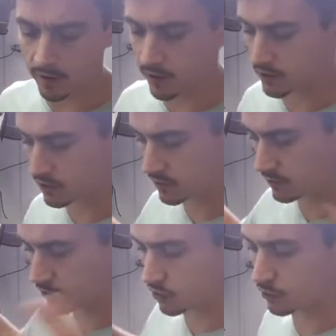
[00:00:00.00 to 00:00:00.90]
This
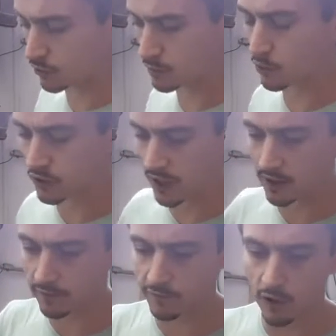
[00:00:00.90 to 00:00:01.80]
suit was put
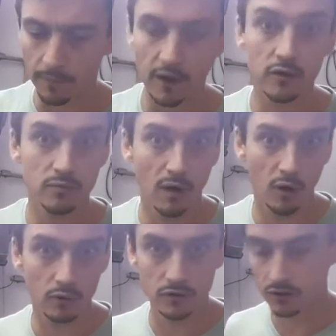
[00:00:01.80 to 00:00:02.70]
together from those
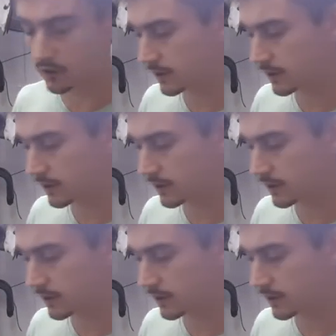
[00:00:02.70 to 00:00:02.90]
molds.